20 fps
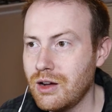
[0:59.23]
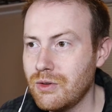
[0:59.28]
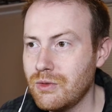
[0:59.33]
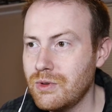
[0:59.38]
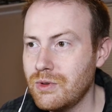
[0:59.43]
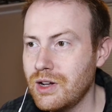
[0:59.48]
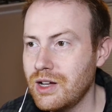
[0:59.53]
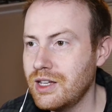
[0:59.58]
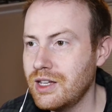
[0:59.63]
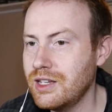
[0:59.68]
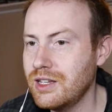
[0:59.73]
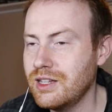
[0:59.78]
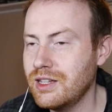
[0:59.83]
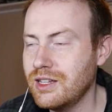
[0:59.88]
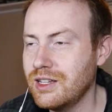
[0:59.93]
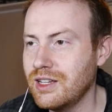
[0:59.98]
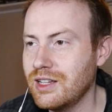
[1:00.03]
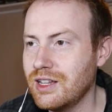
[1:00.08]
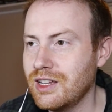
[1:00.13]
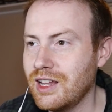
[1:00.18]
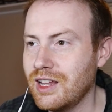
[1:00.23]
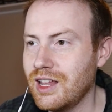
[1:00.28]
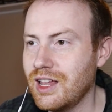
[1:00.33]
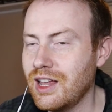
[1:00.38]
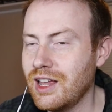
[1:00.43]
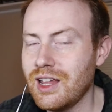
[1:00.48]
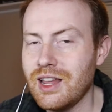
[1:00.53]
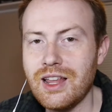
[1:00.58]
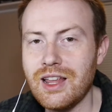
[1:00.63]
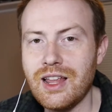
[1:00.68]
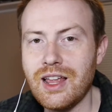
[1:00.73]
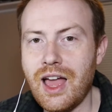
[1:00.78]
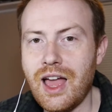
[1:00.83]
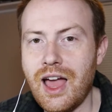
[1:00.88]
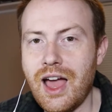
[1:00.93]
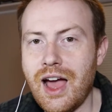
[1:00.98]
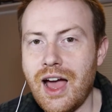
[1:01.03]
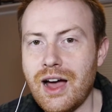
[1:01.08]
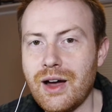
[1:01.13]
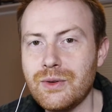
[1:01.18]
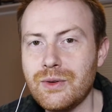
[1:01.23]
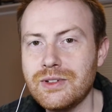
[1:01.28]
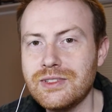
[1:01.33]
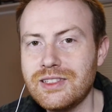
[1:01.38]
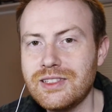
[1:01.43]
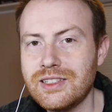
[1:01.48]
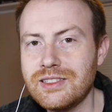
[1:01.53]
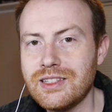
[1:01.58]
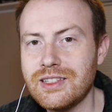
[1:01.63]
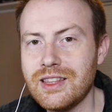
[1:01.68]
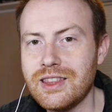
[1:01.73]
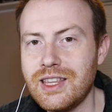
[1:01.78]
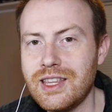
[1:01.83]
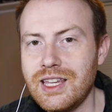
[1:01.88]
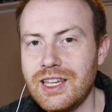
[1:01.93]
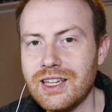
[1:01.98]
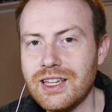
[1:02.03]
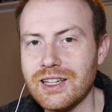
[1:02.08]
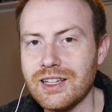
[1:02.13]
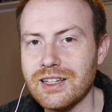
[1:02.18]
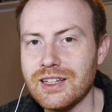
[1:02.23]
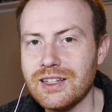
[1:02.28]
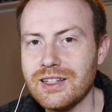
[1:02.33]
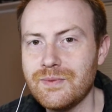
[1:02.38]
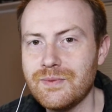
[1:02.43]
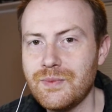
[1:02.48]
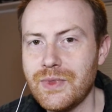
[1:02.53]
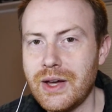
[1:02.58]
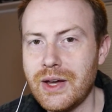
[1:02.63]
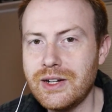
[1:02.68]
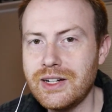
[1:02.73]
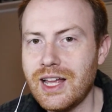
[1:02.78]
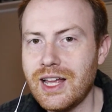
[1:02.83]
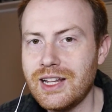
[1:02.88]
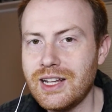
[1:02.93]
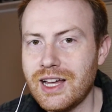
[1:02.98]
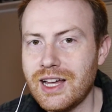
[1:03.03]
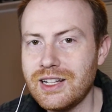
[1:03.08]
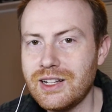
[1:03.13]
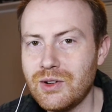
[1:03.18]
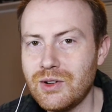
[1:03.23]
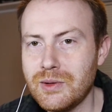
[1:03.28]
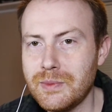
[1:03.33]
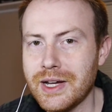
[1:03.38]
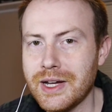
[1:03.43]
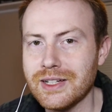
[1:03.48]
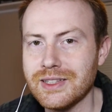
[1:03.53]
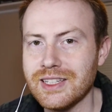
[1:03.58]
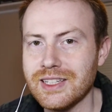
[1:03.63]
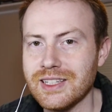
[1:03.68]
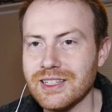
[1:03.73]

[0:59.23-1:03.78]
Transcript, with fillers: What? How is this a thing? How did I not know about